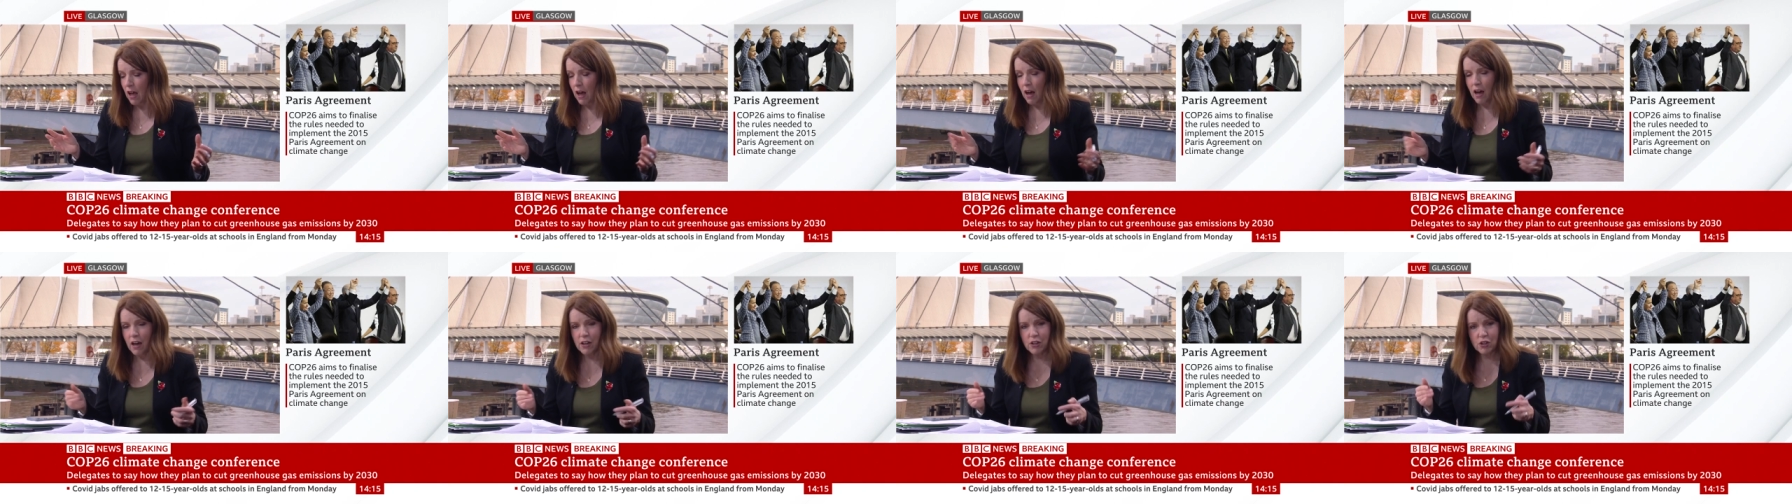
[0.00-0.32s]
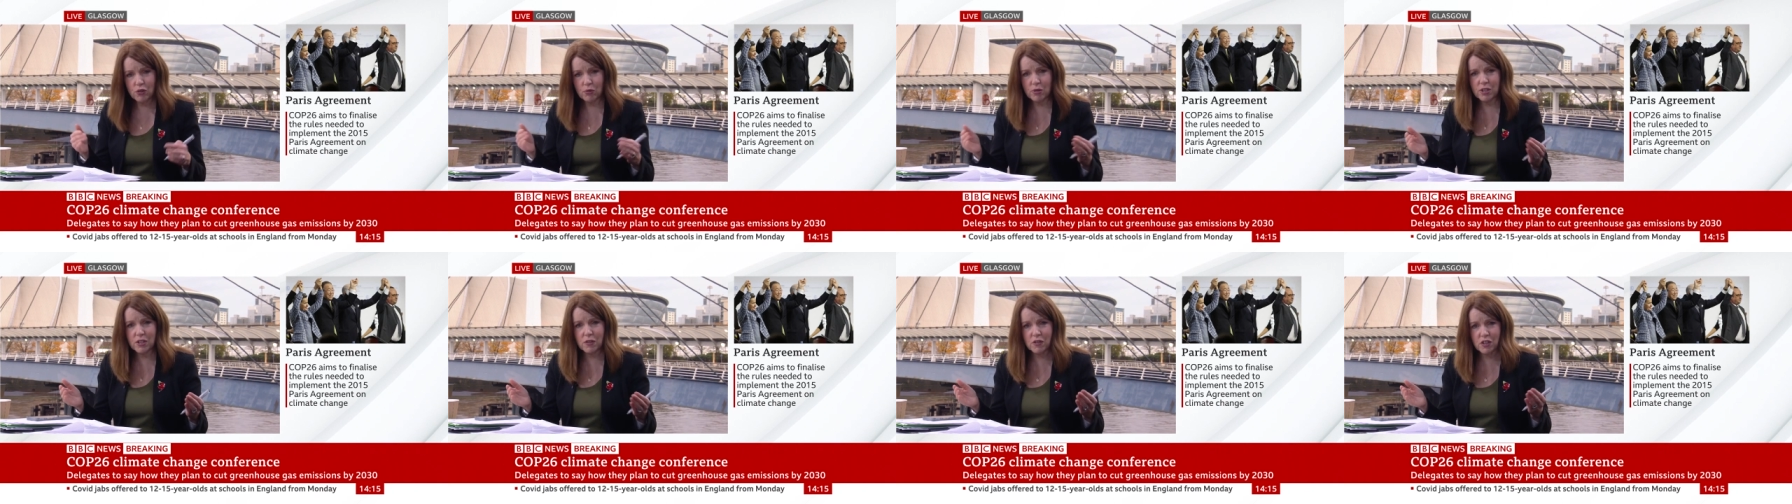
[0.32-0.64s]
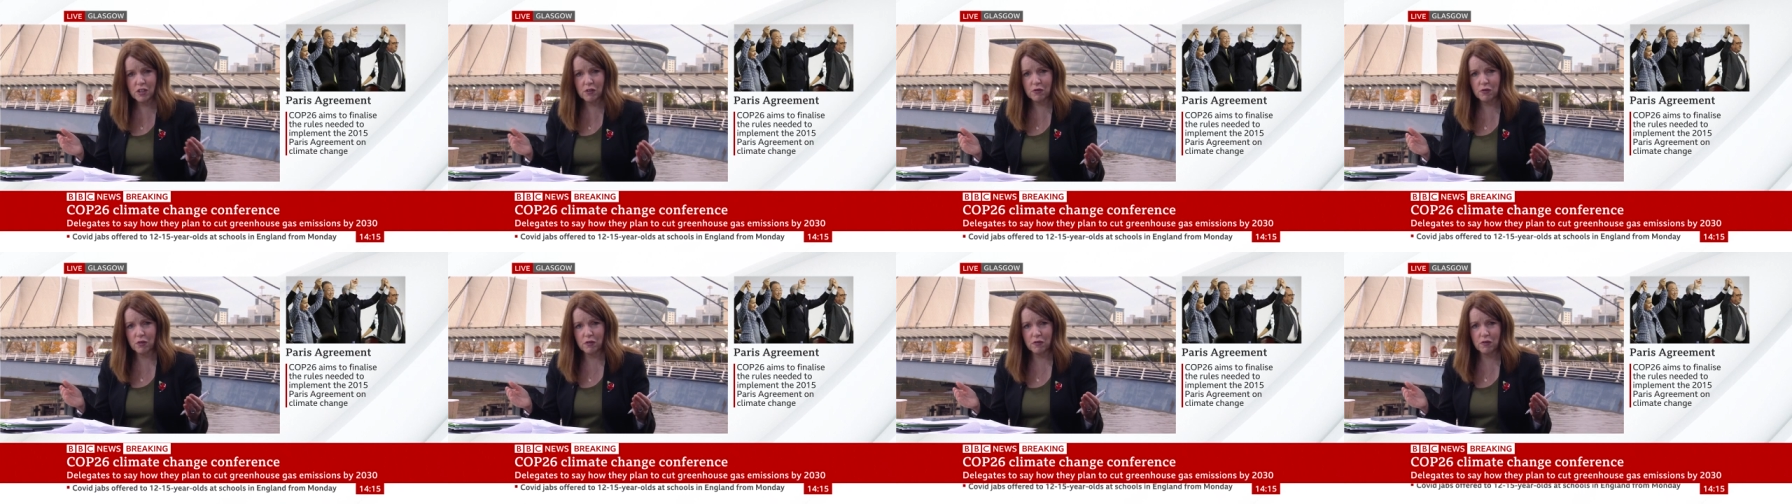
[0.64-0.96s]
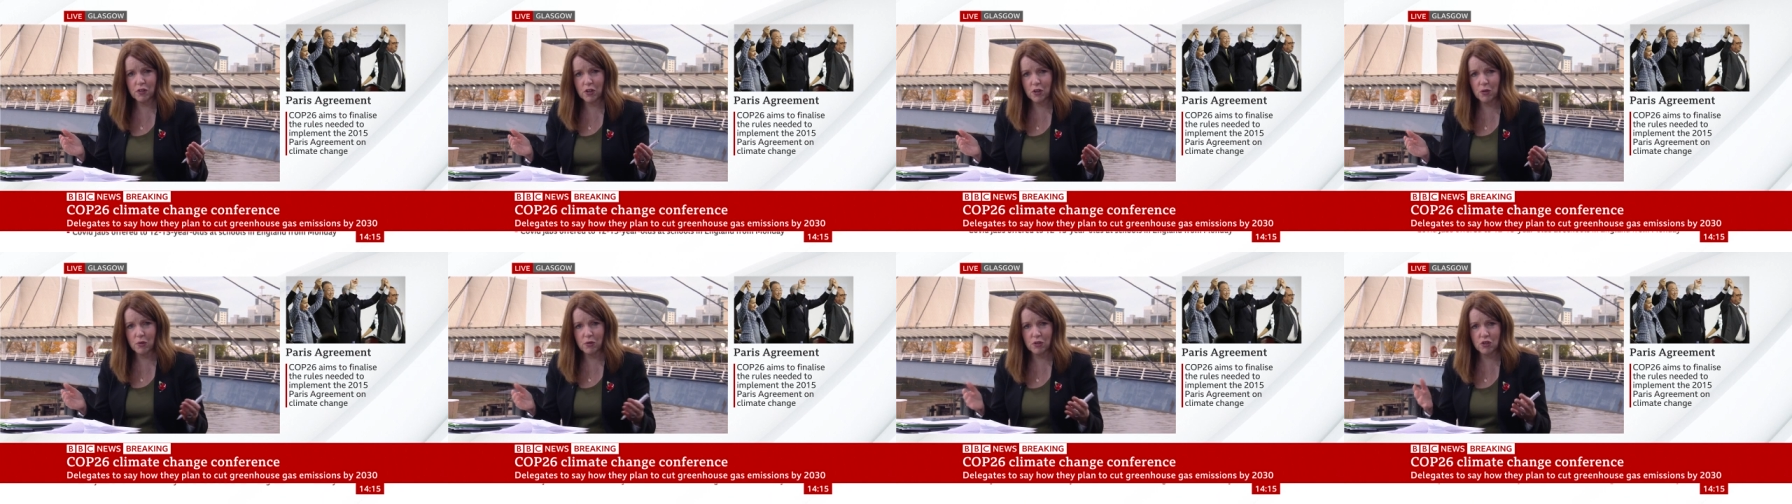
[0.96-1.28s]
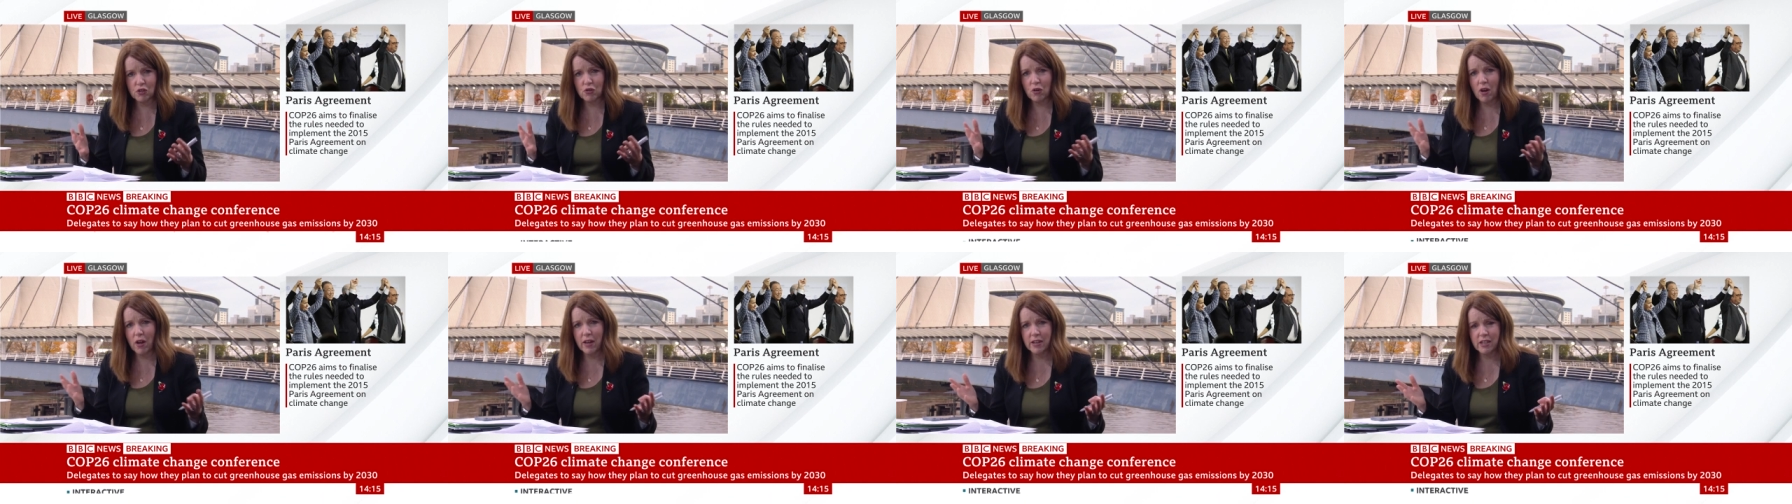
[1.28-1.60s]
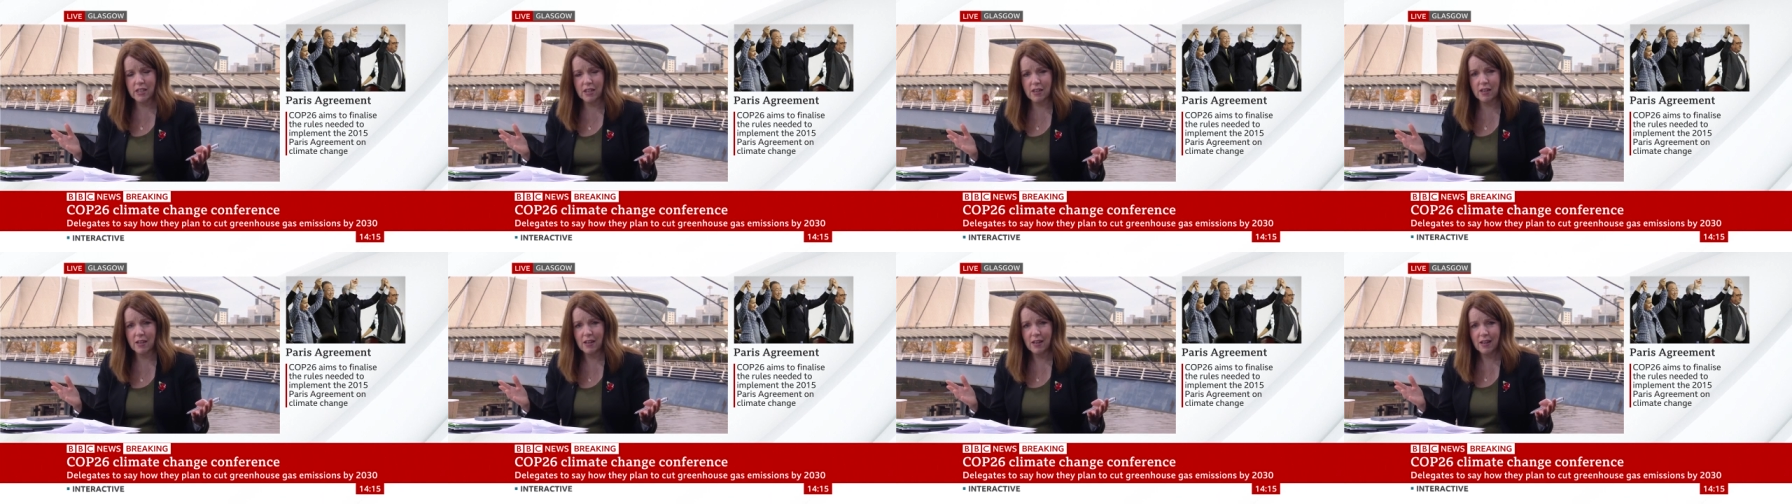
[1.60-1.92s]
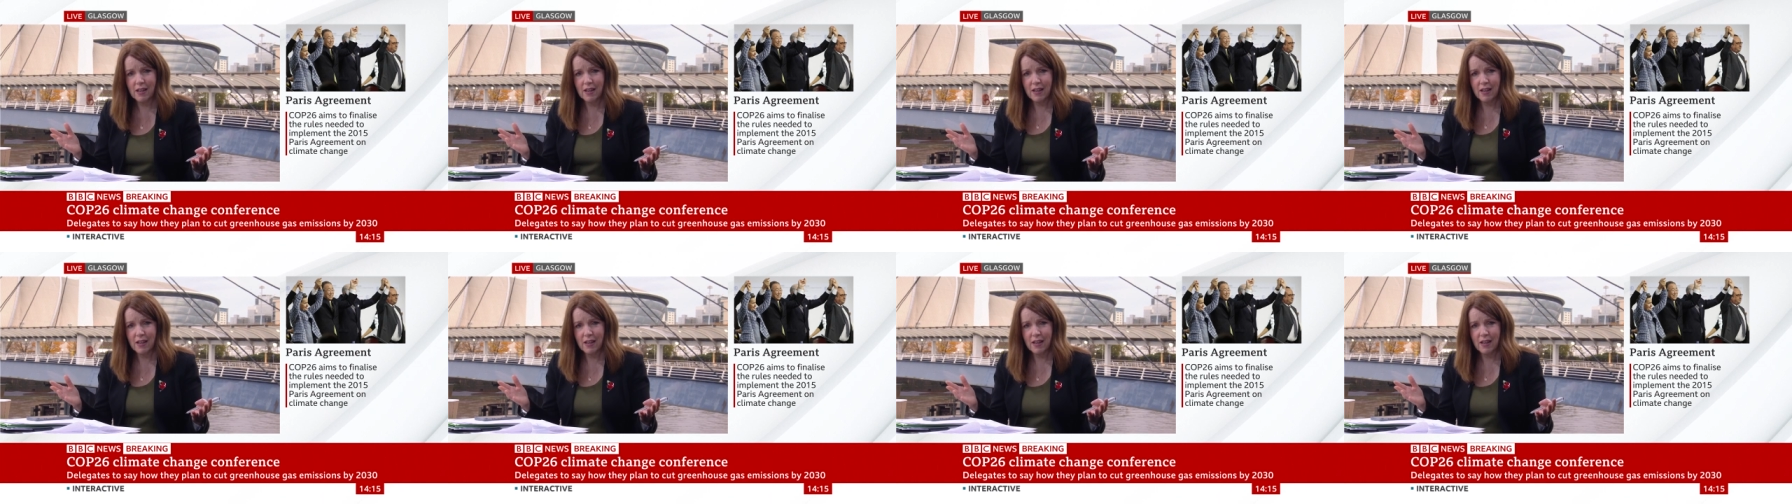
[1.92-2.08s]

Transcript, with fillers: hundreds of different views trying to